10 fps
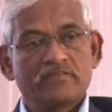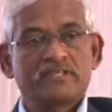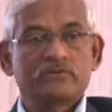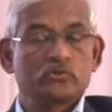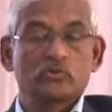we
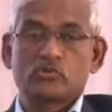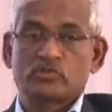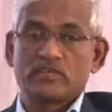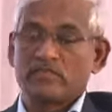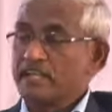used to
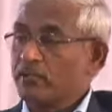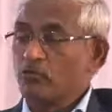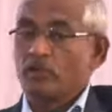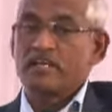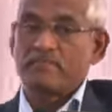say
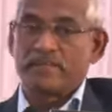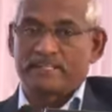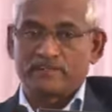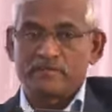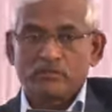vertifolia
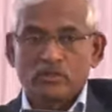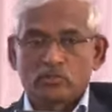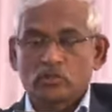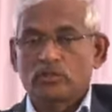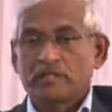effect.
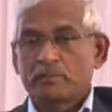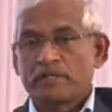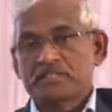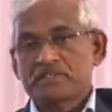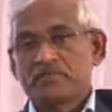So that
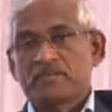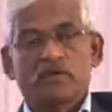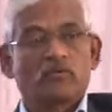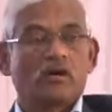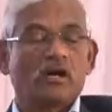means we
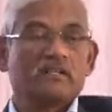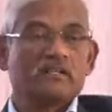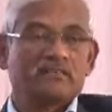have gone the